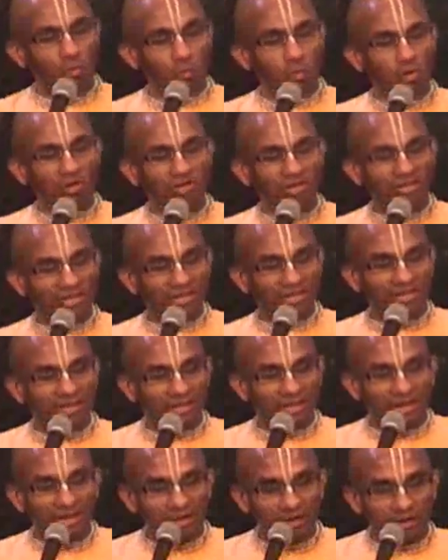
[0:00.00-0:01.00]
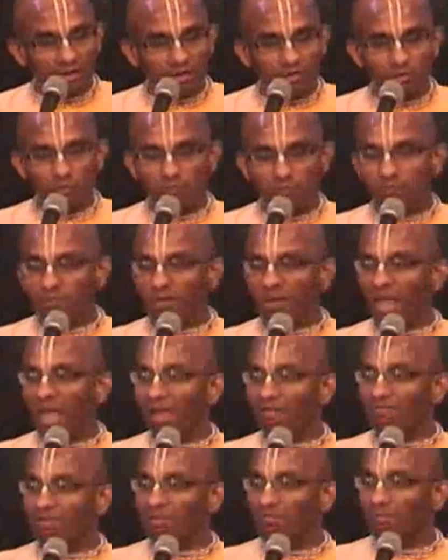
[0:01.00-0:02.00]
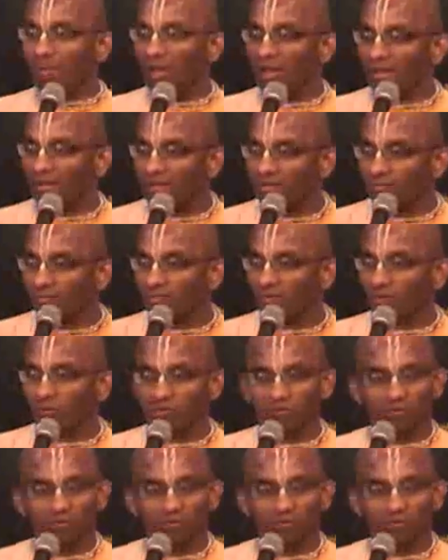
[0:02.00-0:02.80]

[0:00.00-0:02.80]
what do people have in mind because